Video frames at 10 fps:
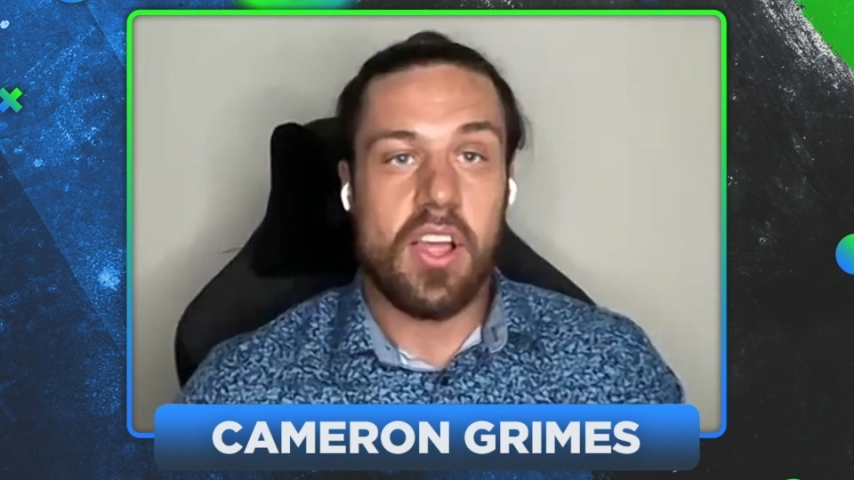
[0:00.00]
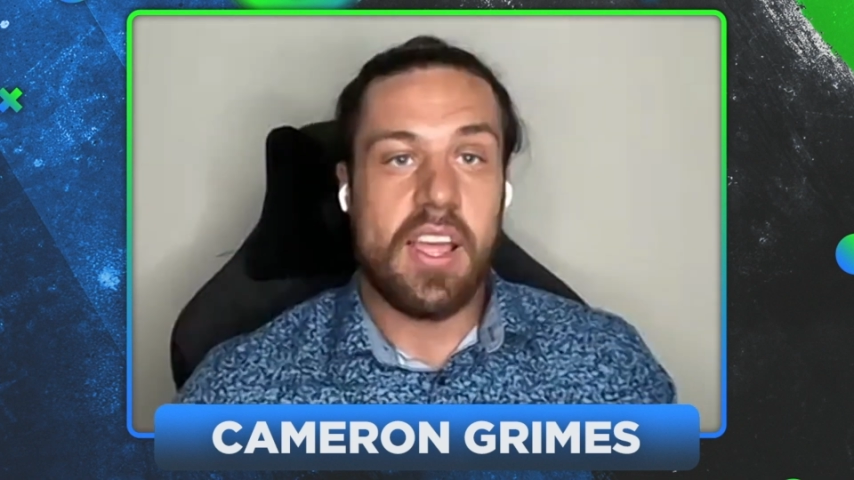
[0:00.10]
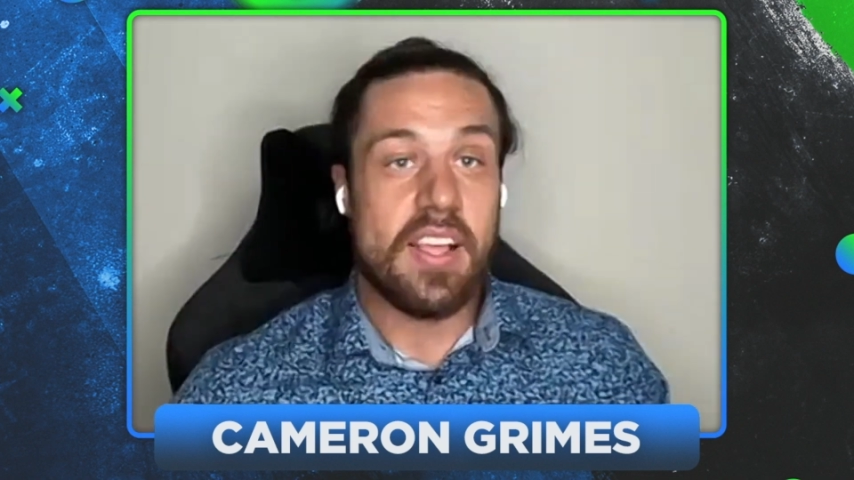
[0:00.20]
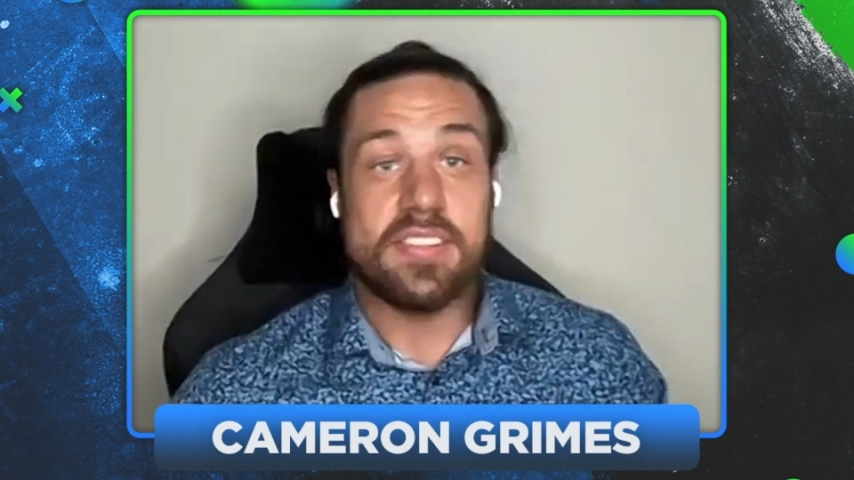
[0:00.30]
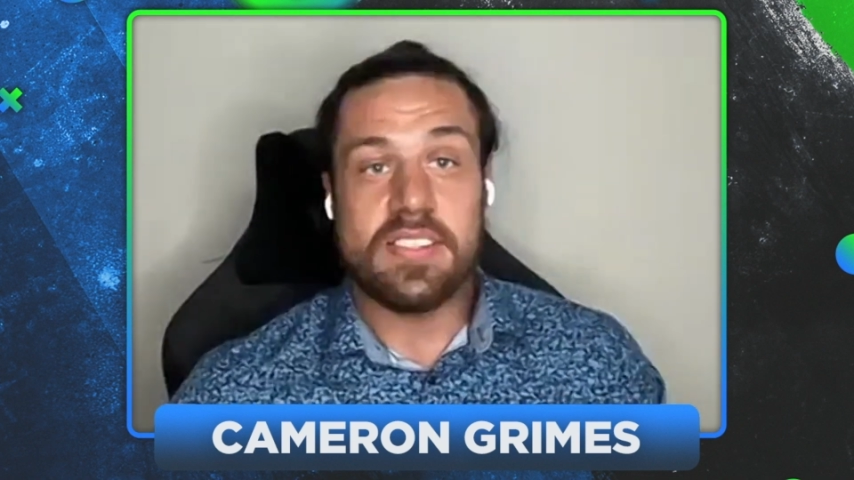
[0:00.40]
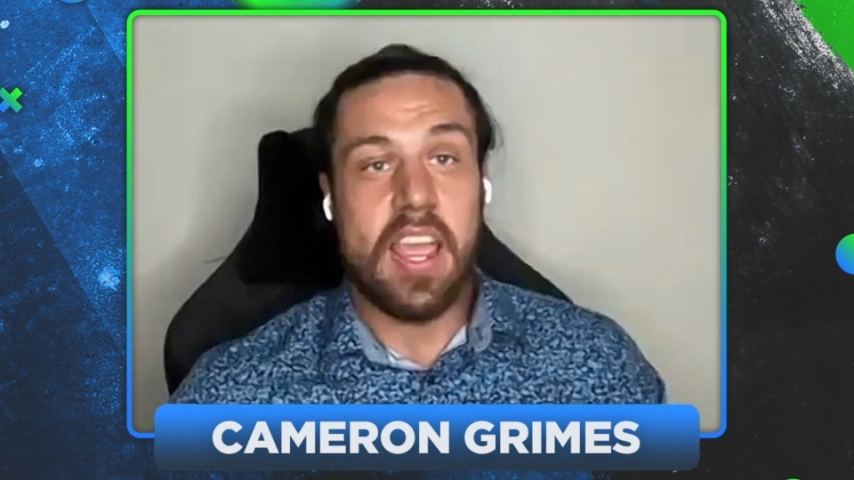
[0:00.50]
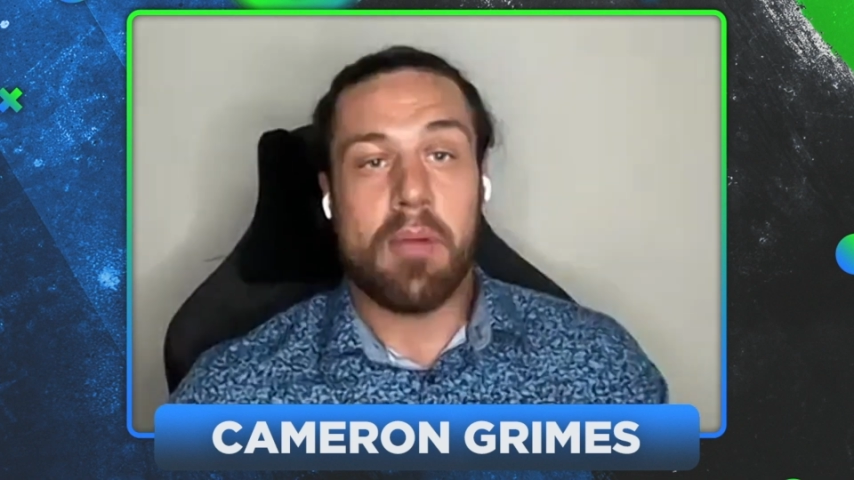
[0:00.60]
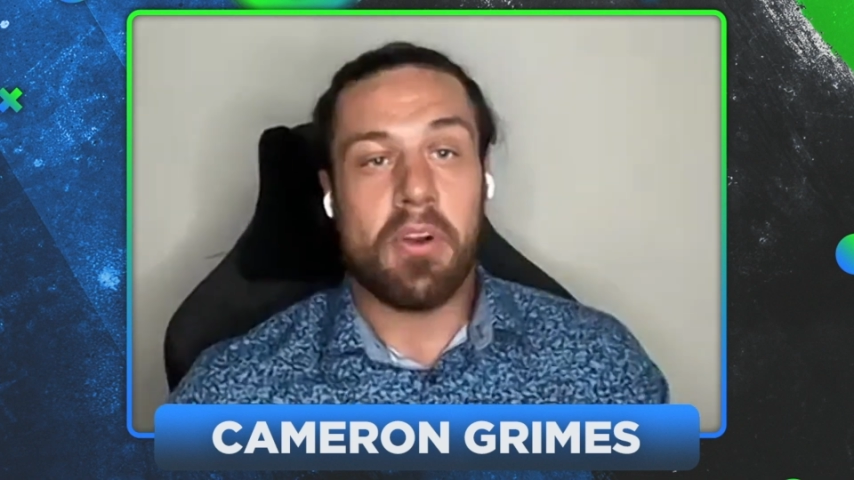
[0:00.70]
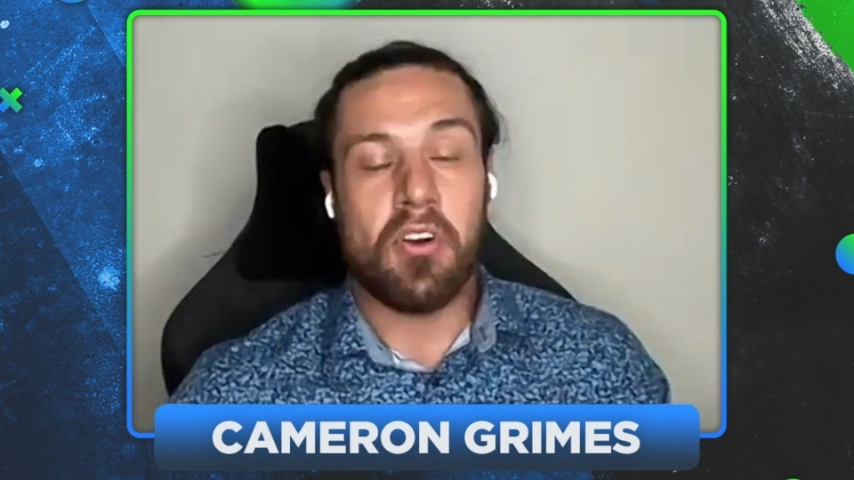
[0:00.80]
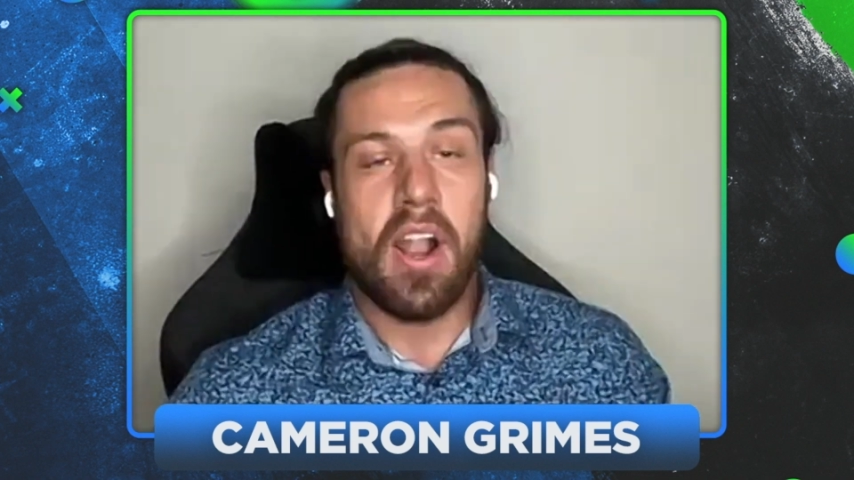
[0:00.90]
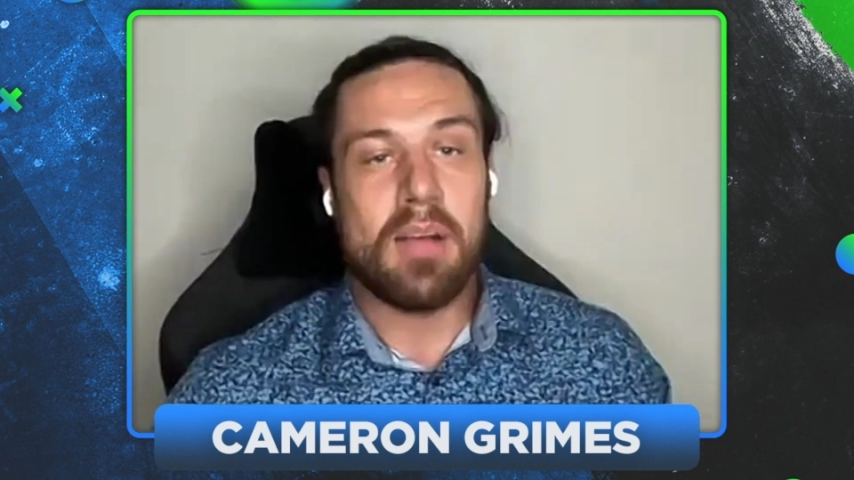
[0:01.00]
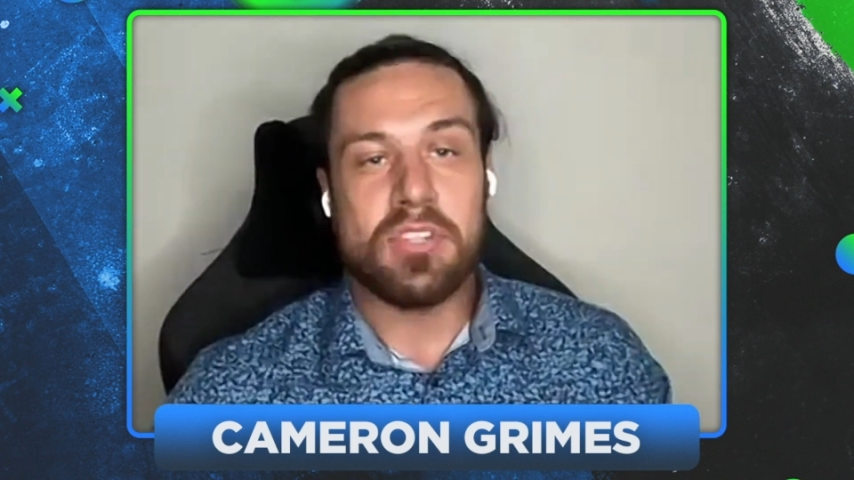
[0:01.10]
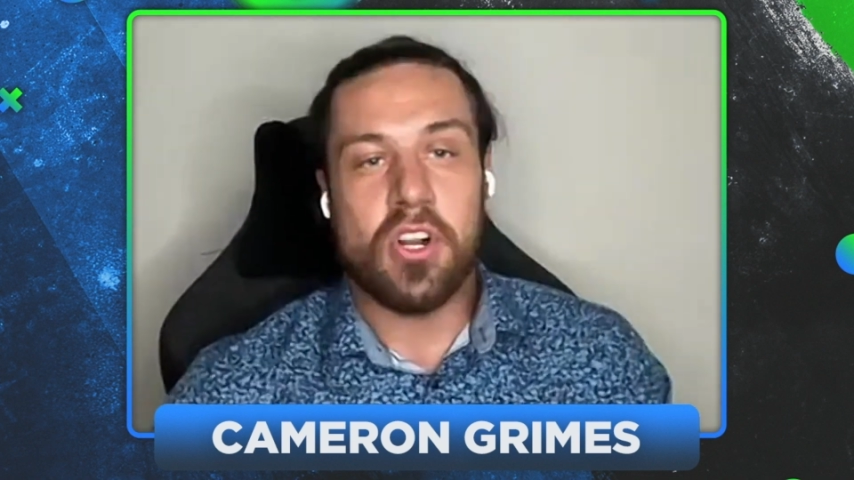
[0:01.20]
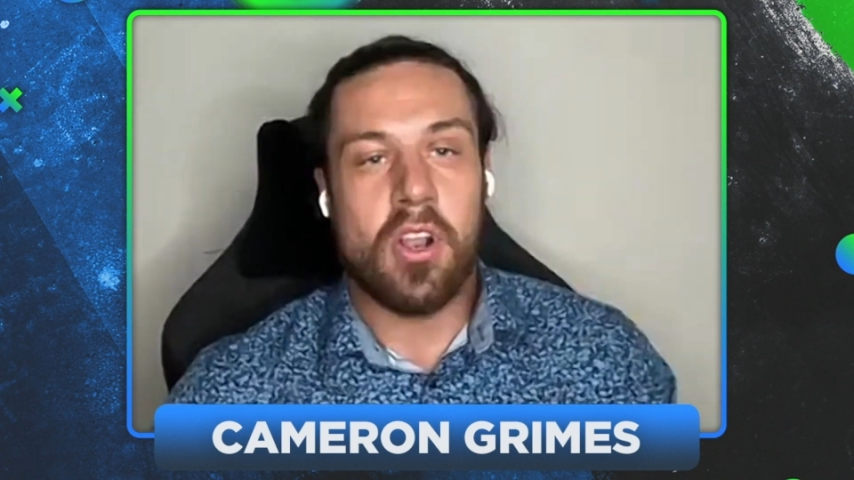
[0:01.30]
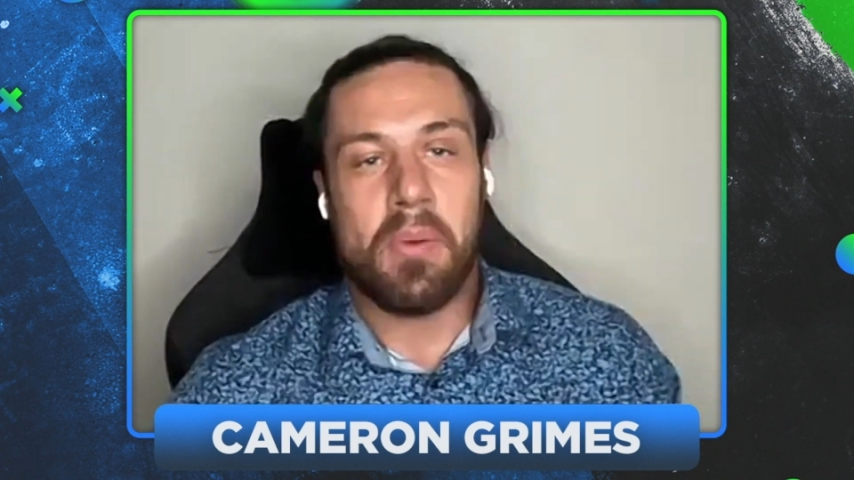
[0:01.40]
is Cameron Grimes.
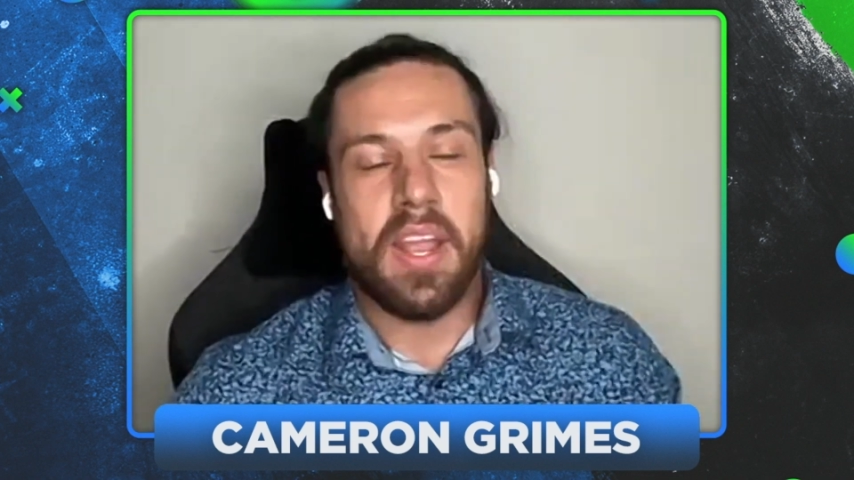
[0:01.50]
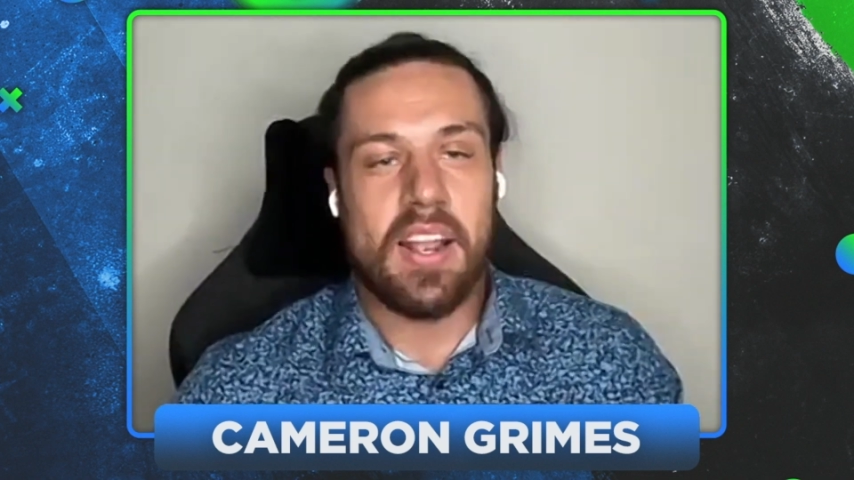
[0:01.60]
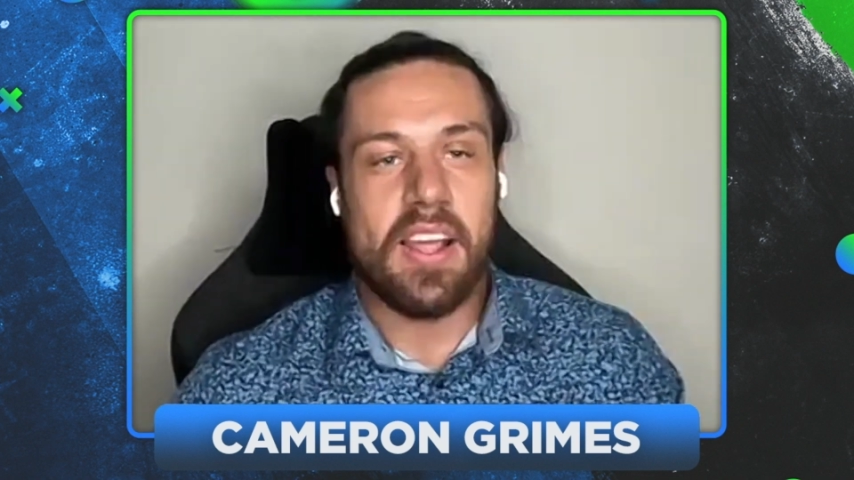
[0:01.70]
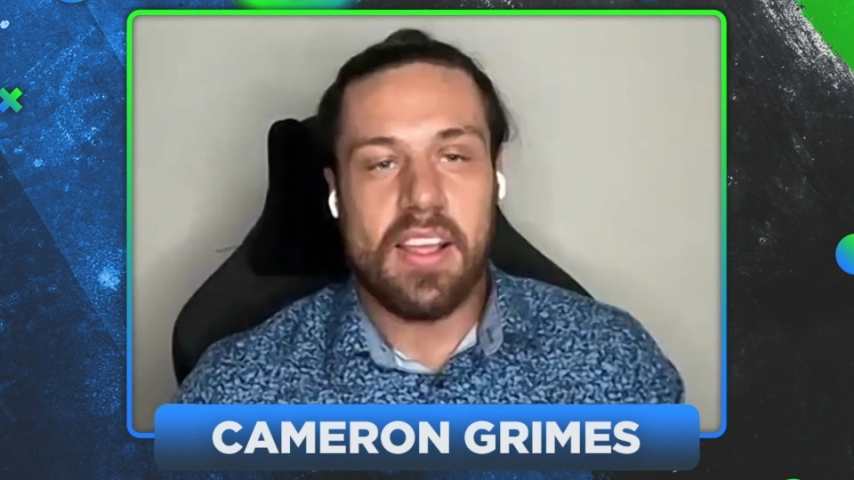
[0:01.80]
You know what I mean?